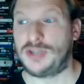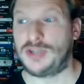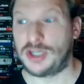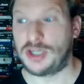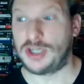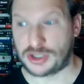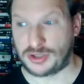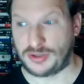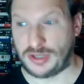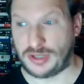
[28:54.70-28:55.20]

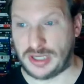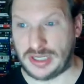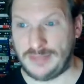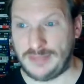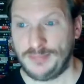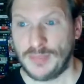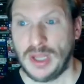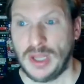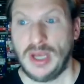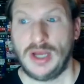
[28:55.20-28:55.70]

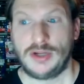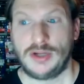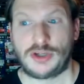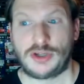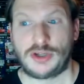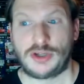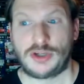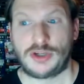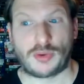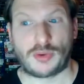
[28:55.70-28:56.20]
digitally
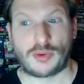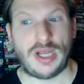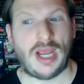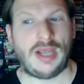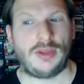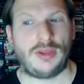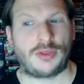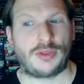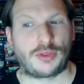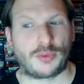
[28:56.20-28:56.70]
to
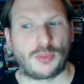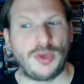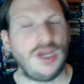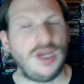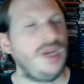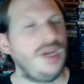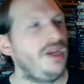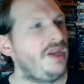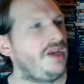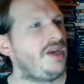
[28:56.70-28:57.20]
create
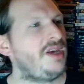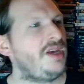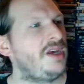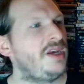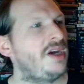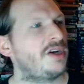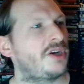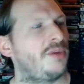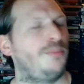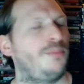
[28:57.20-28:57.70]
3D
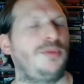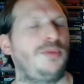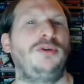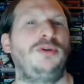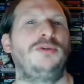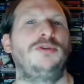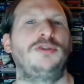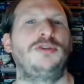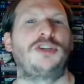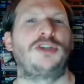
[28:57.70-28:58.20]

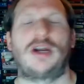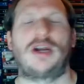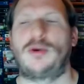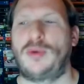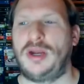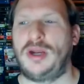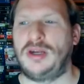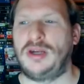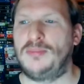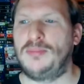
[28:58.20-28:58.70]

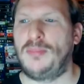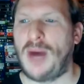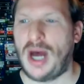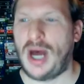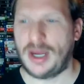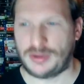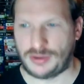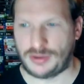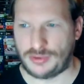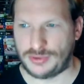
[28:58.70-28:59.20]
computer-generated
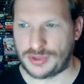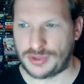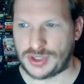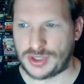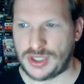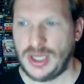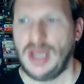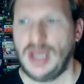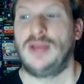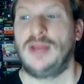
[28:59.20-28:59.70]

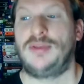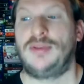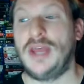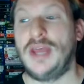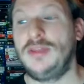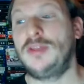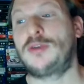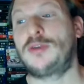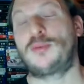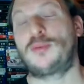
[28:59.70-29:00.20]
models.
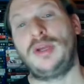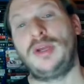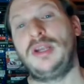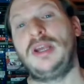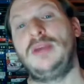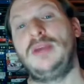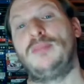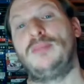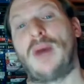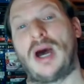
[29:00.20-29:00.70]
Then the
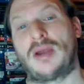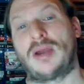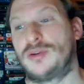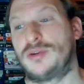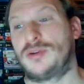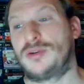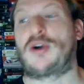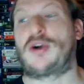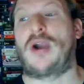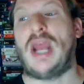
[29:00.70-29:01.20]
3D
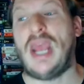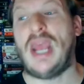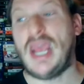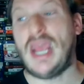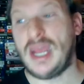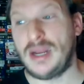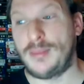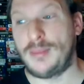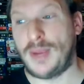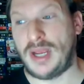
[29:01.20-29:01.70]
models are
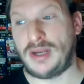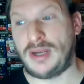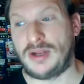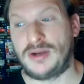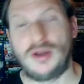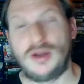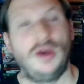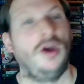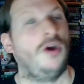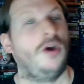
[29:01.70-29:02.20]

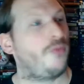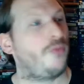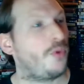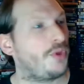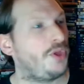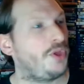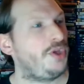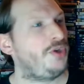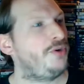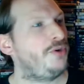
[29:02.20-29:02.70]
animated for
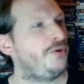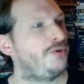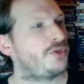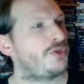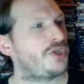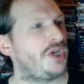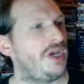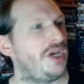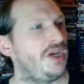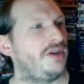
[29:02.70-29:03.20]
the
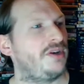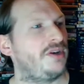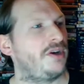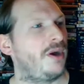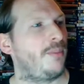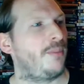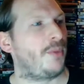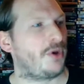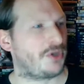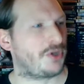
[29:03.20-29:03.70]
use in
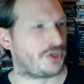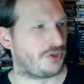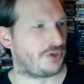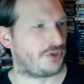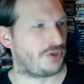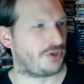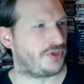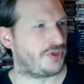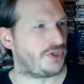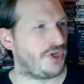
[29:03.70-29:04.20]

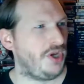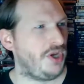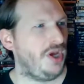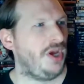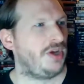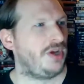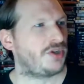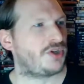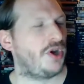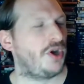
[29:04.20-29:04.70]
commercials.
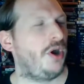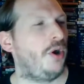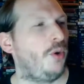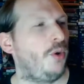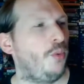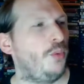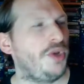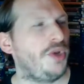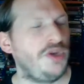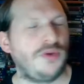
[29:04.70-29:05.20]

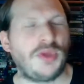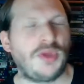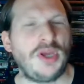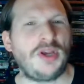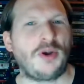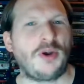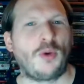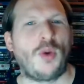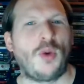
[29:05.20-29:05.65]
So when you think you're